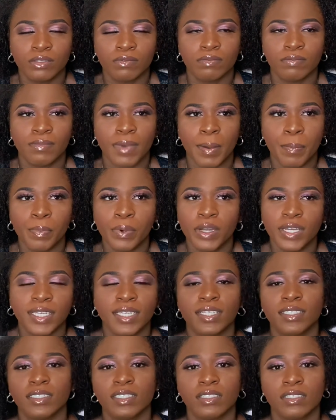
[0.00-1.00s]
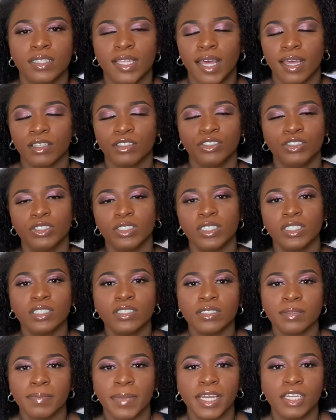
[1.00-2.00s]
my point is that you just need
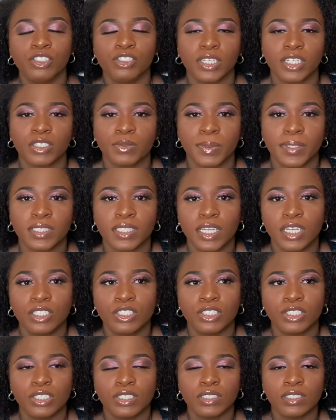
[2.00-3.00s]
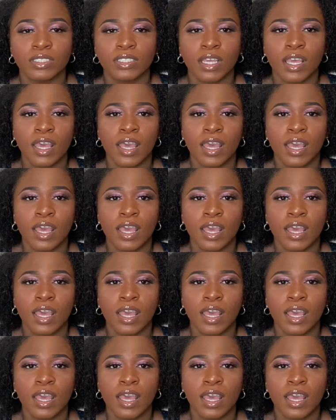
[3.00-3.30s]
to manage your expectations.